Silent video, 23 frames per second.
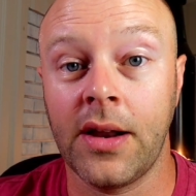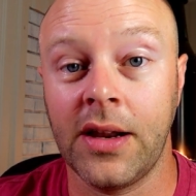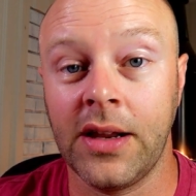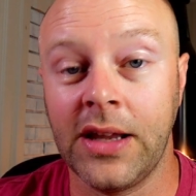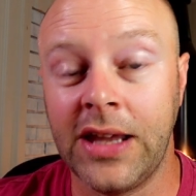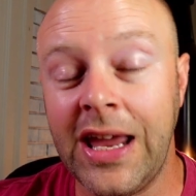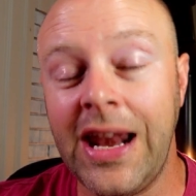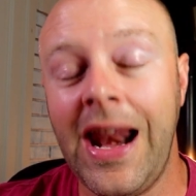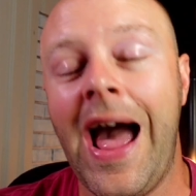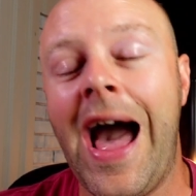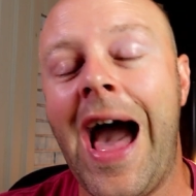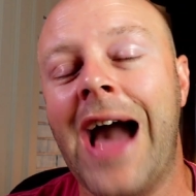
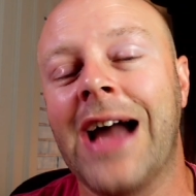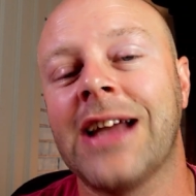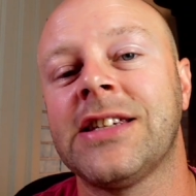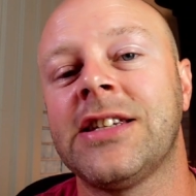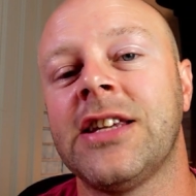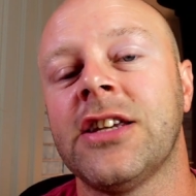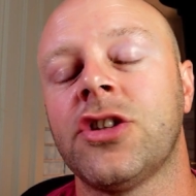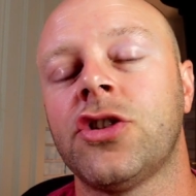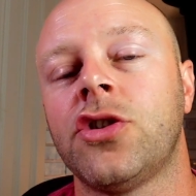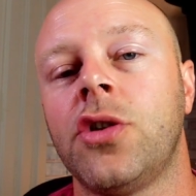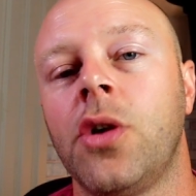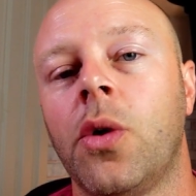get
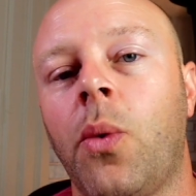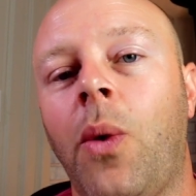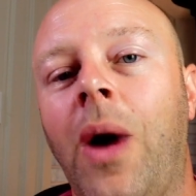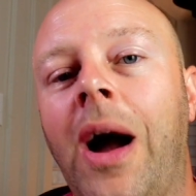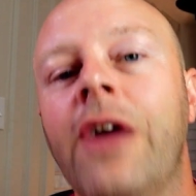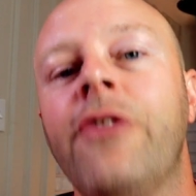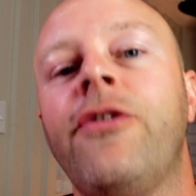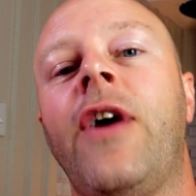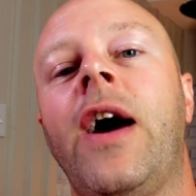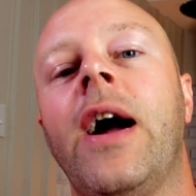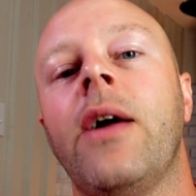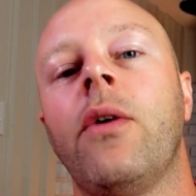access to your
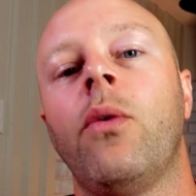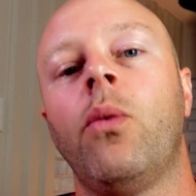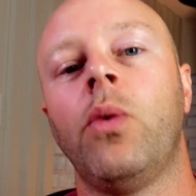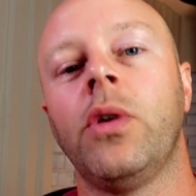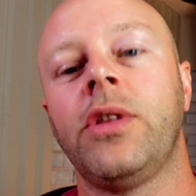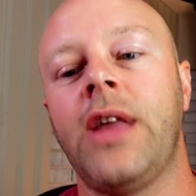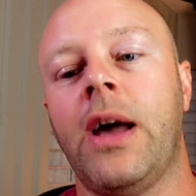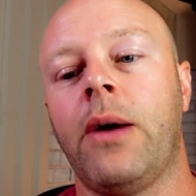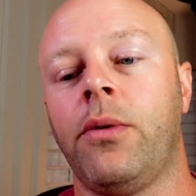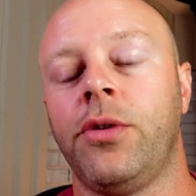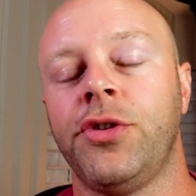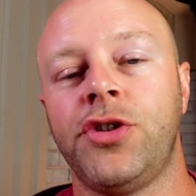Wi-Fi. And what
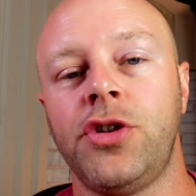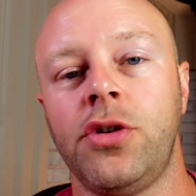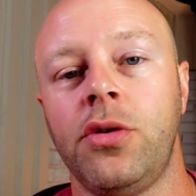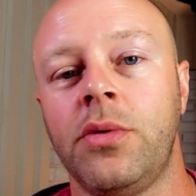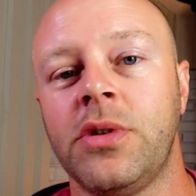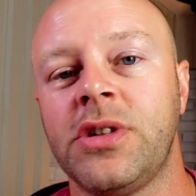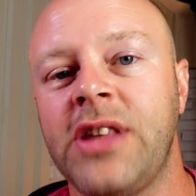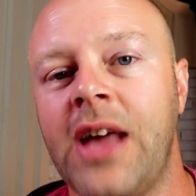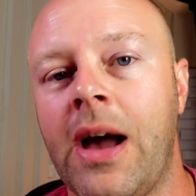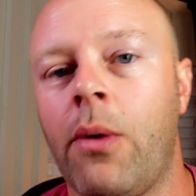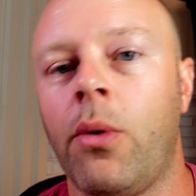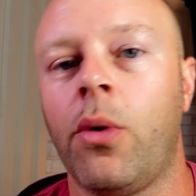that will do
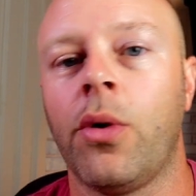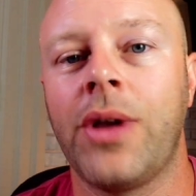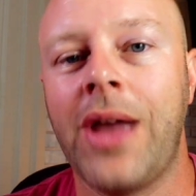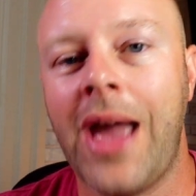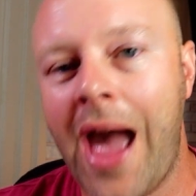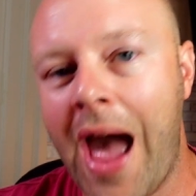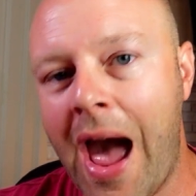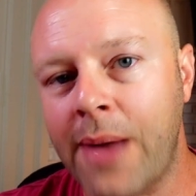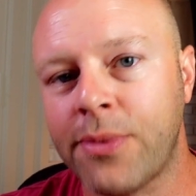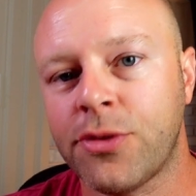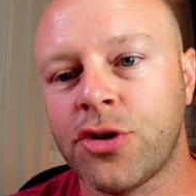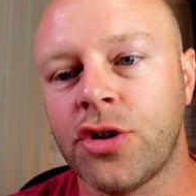is that will
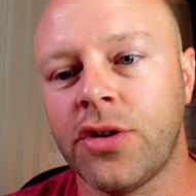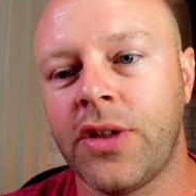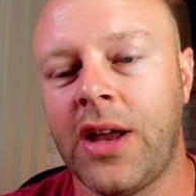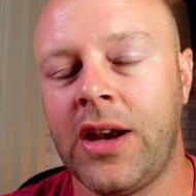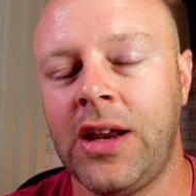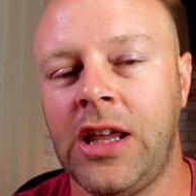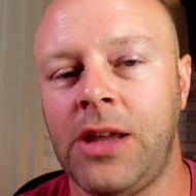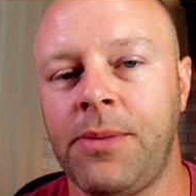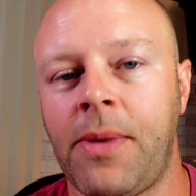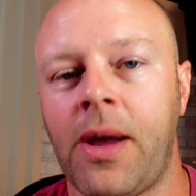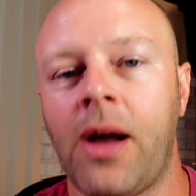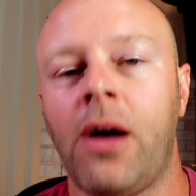capture that
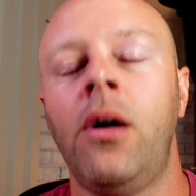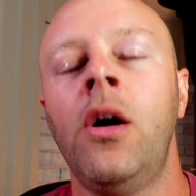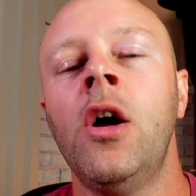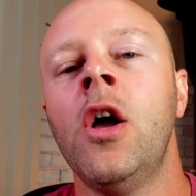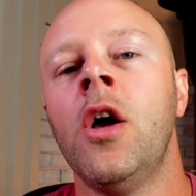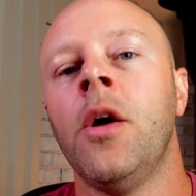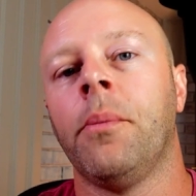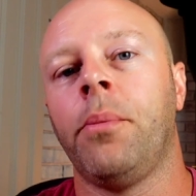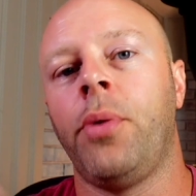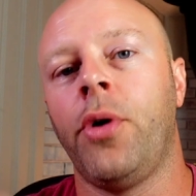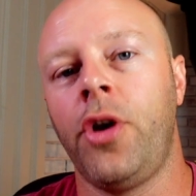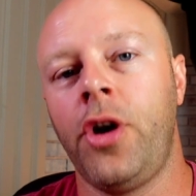email,
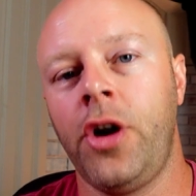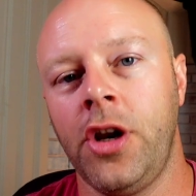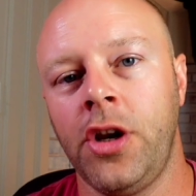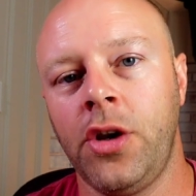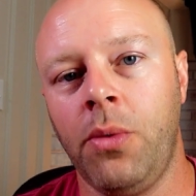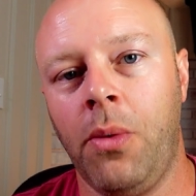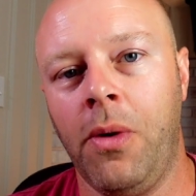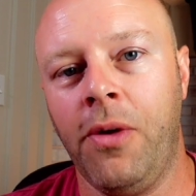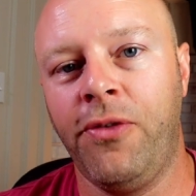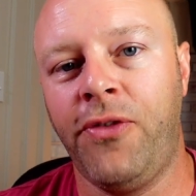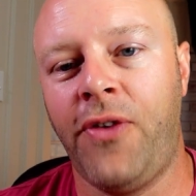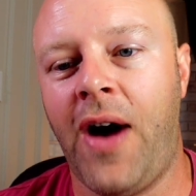put it
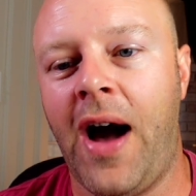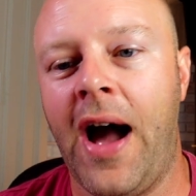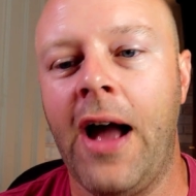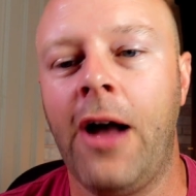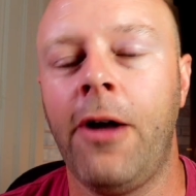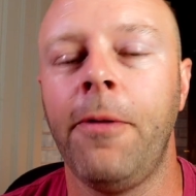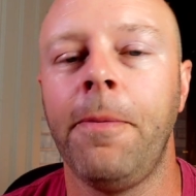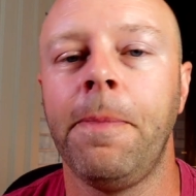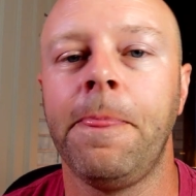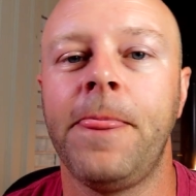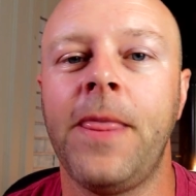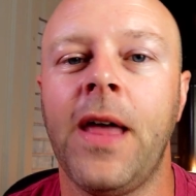into a
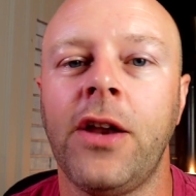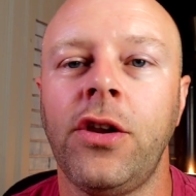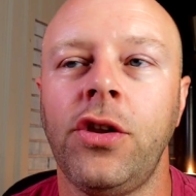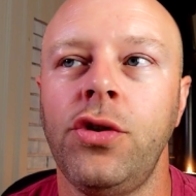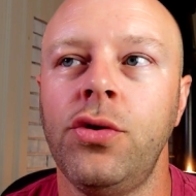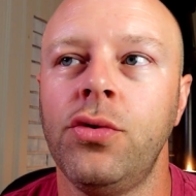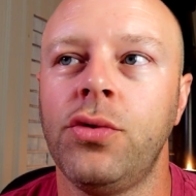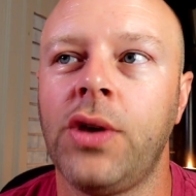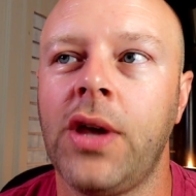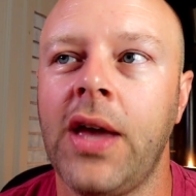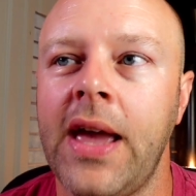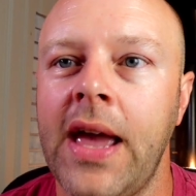file that
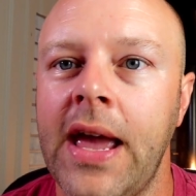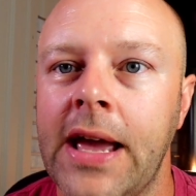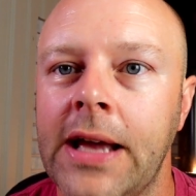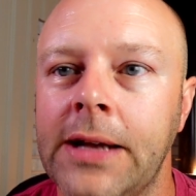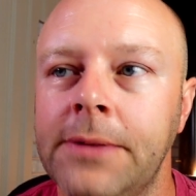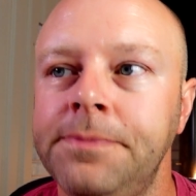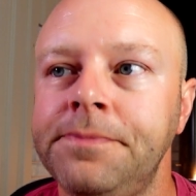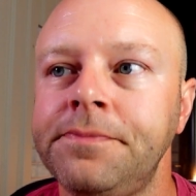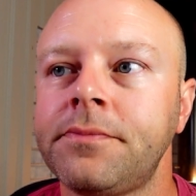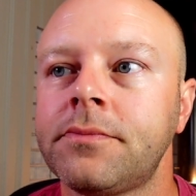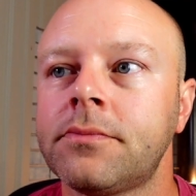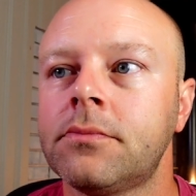you
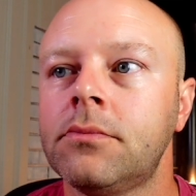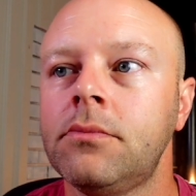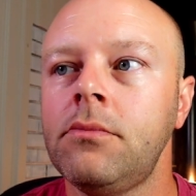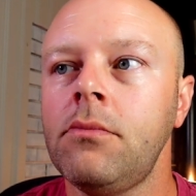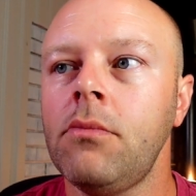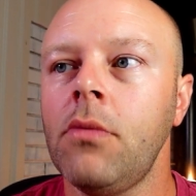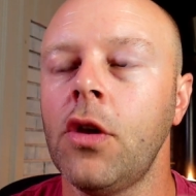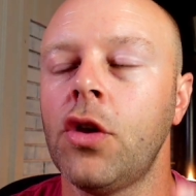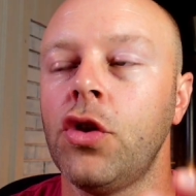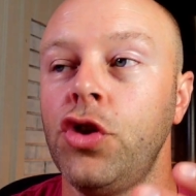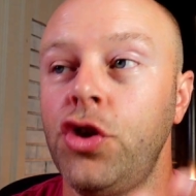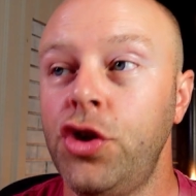can
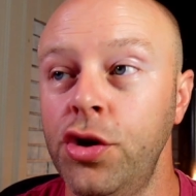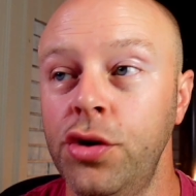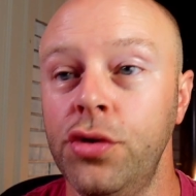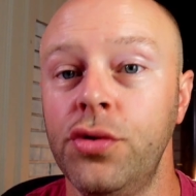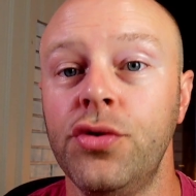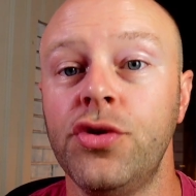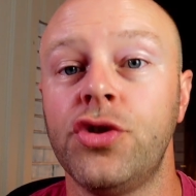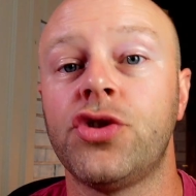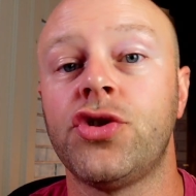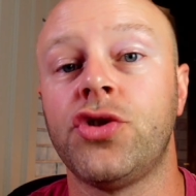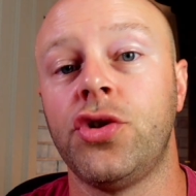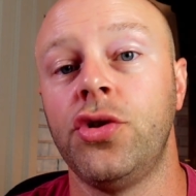
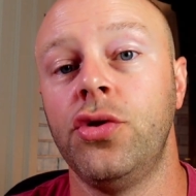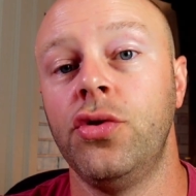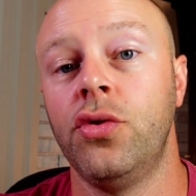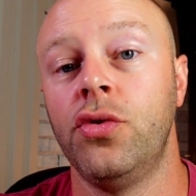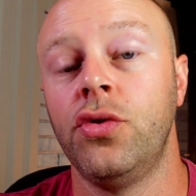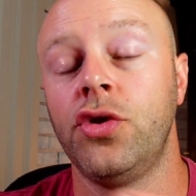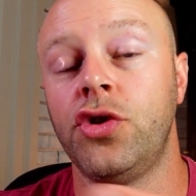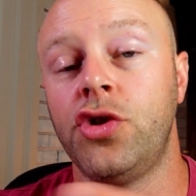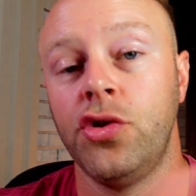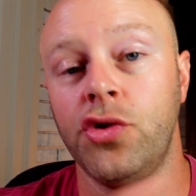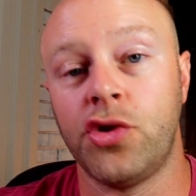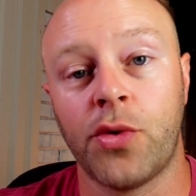use to
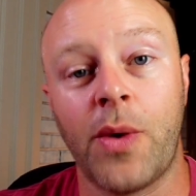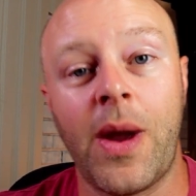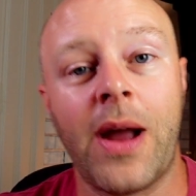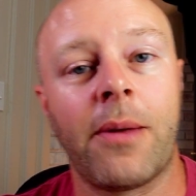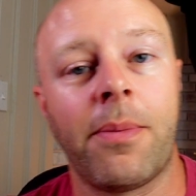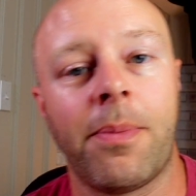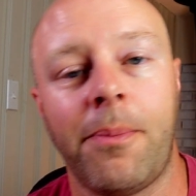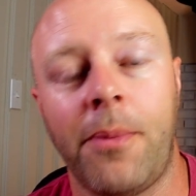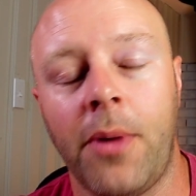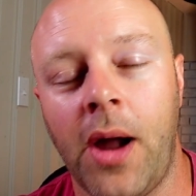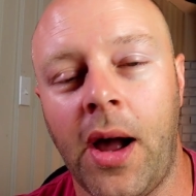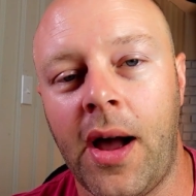do
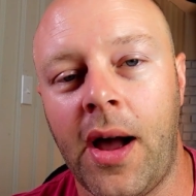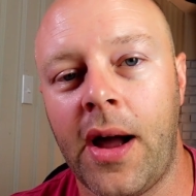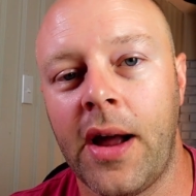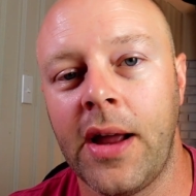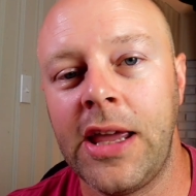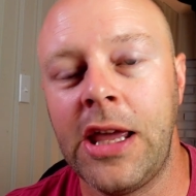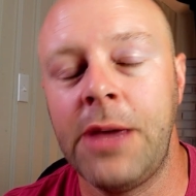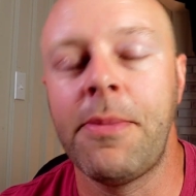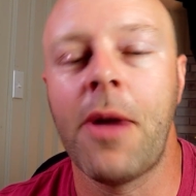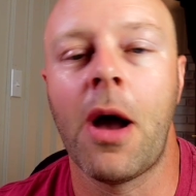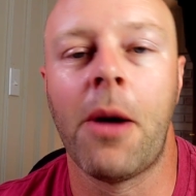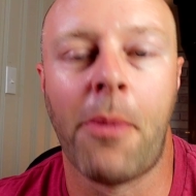direct
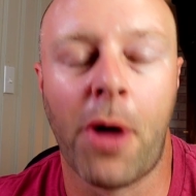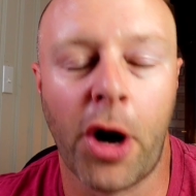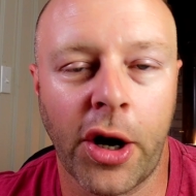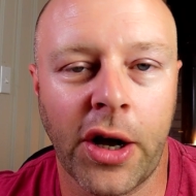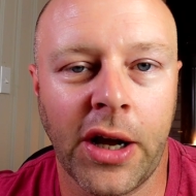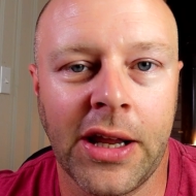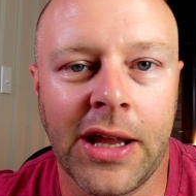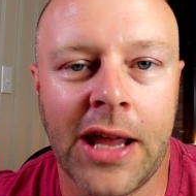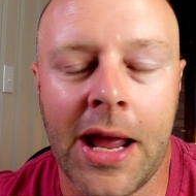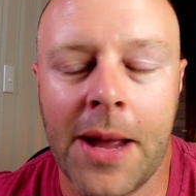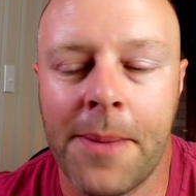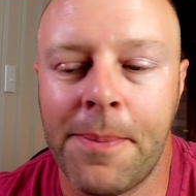email
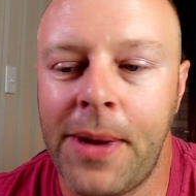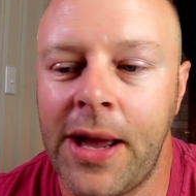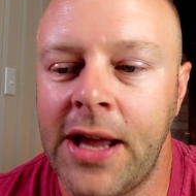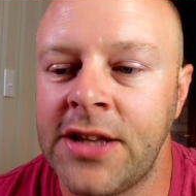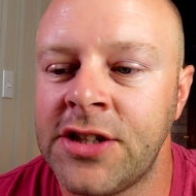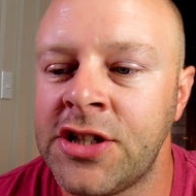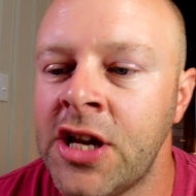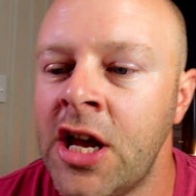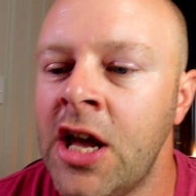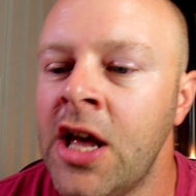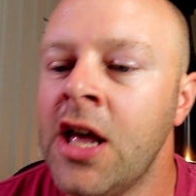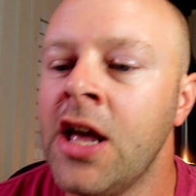marketing
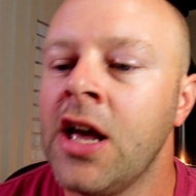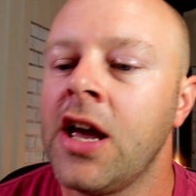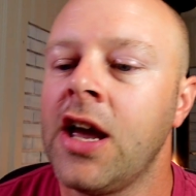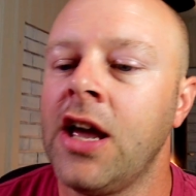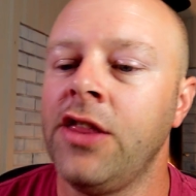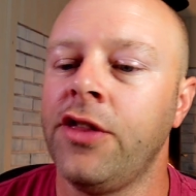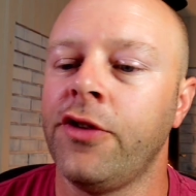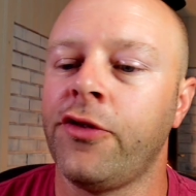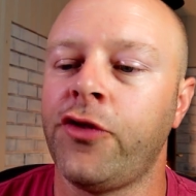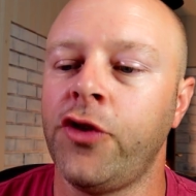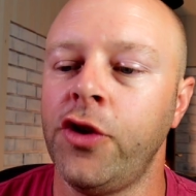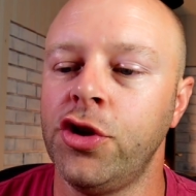campaigns in
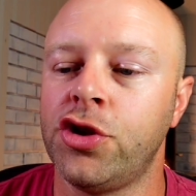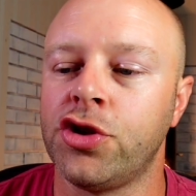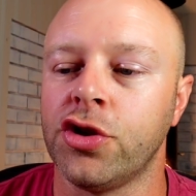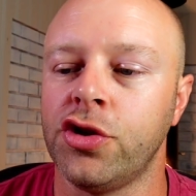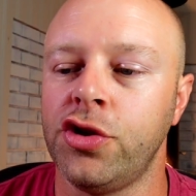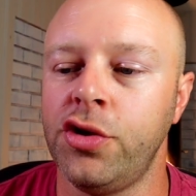the future.